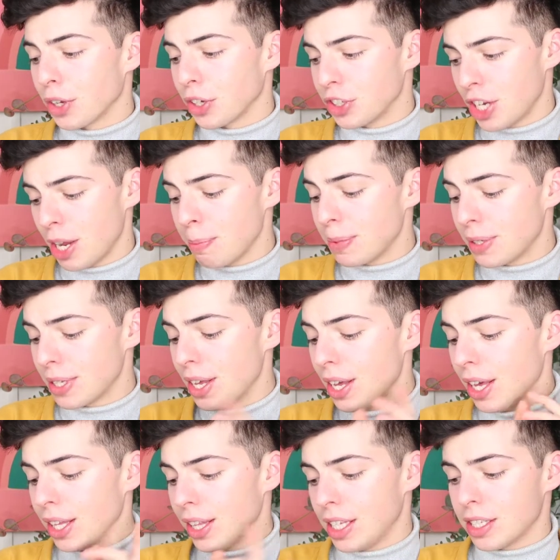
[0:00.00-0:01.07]
chips.
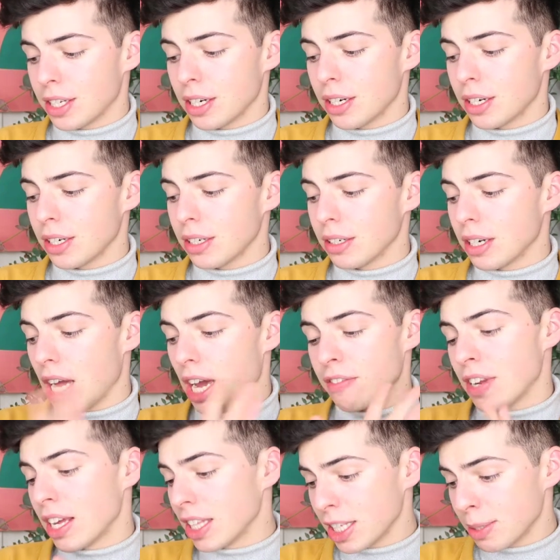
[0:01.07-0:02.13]
These are, I haven't
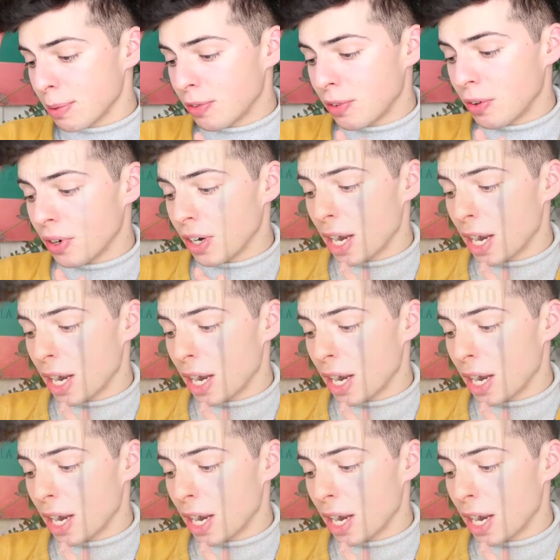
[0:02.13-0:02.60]
had these before.